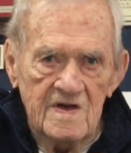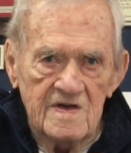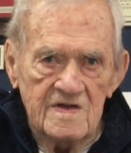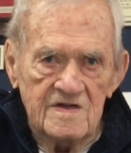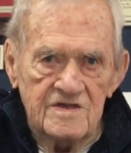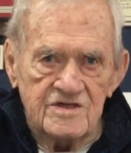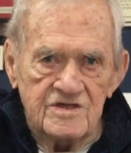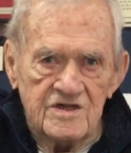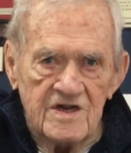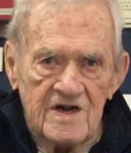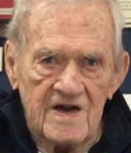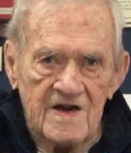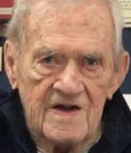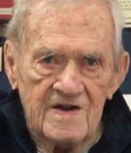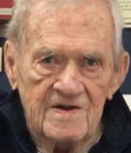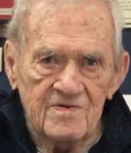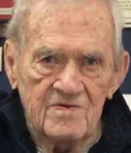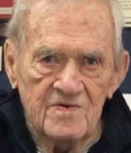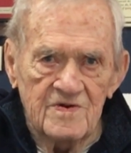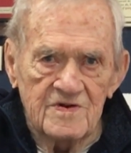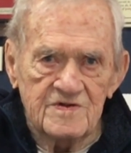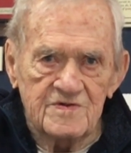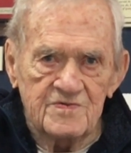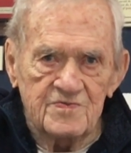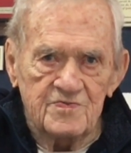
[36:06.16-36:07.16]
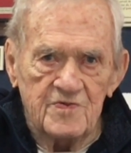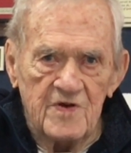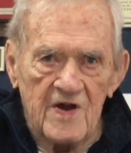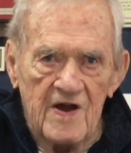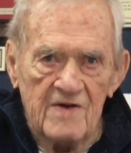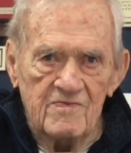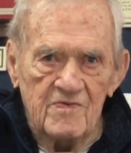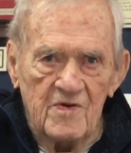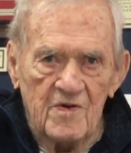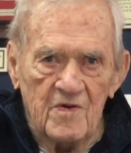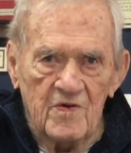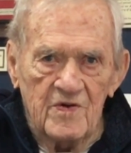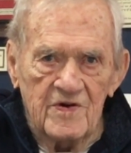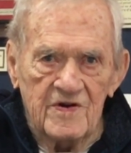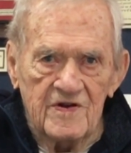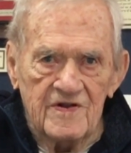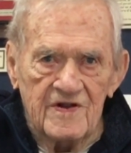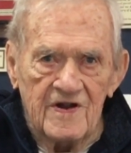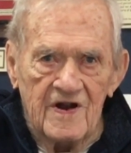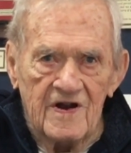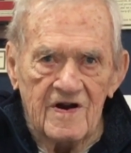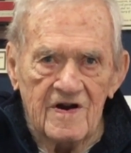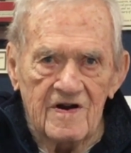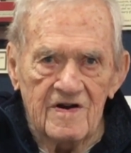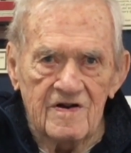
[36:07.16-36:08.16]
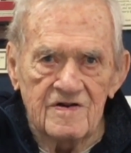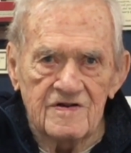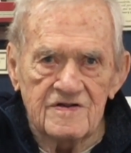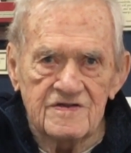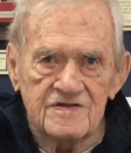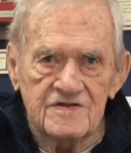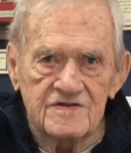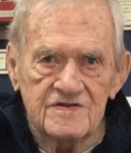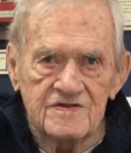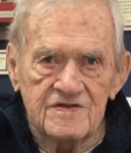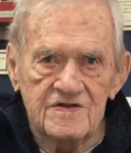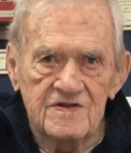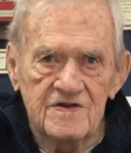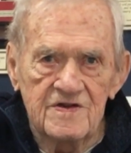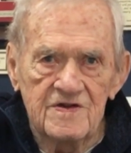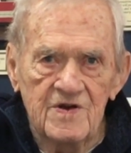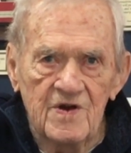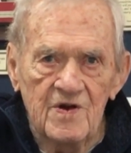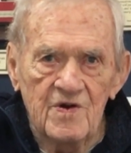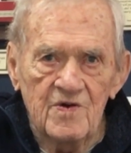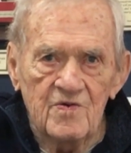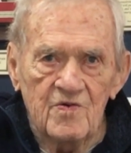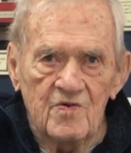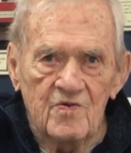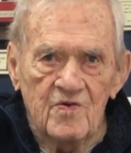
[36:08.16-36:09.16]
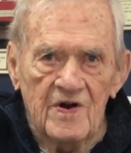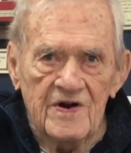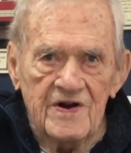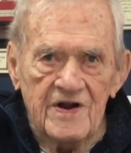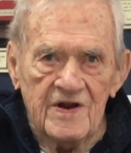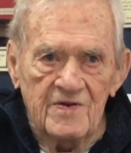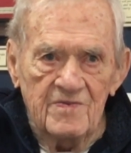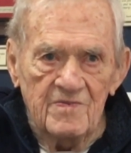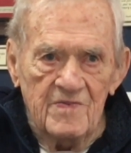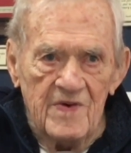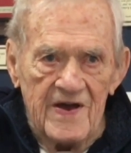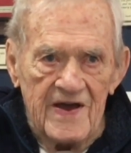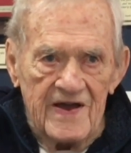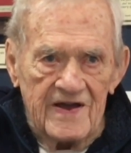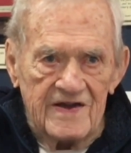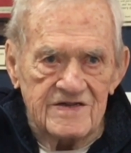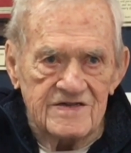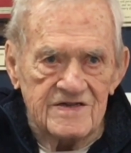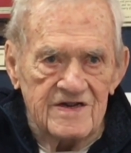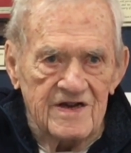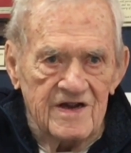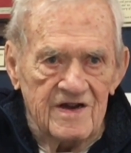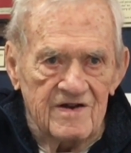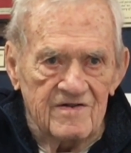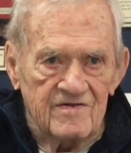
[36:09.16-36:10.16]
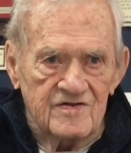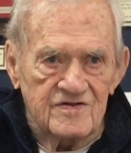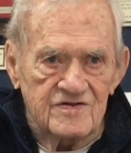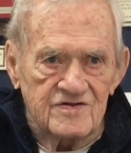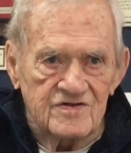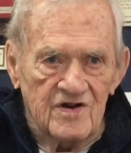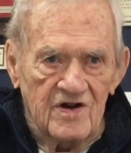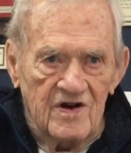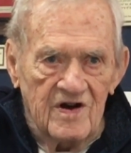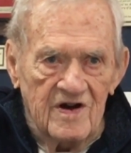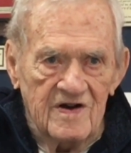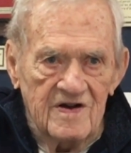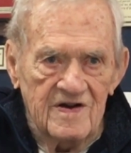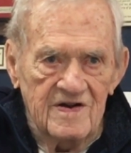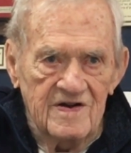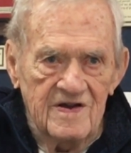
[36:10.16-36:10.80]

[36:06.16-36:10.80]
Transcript: John was probably one of the hardest running backs I ever saw.